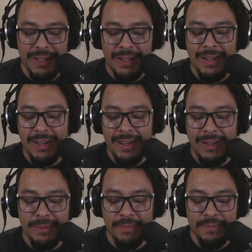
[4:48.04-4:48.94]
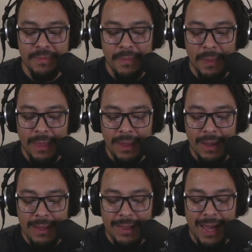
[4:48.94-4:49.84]

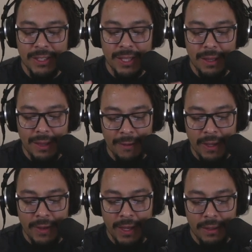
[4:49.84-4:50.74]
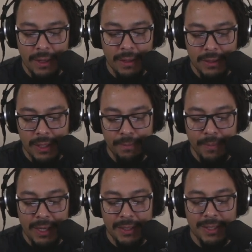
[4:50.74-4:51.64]
Then to the left of it, it looks like
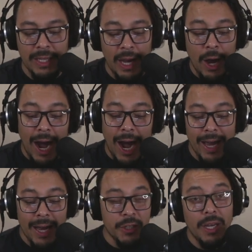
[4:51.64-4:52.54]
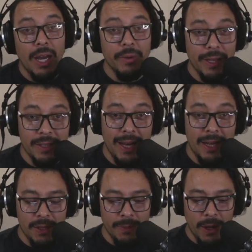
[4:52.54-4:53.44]
Beast. I actually got really excited
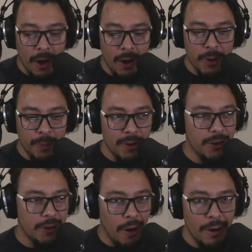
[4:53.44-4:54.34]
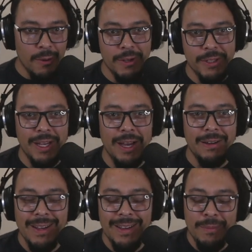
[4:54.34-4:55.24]
because I'm like, oh, they're pulling gargoyles out.
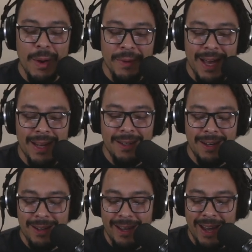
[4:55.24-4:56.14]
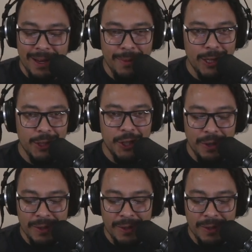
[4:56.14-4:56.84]
Remember that animated show?